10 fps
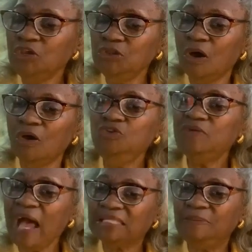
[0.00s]
You know,
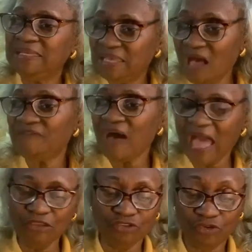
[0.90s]
you got to be
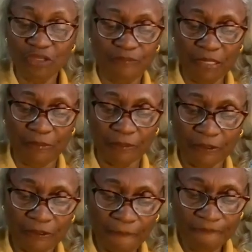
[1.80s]
careful how you treat
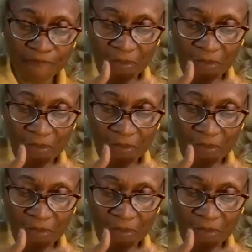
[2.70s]
people.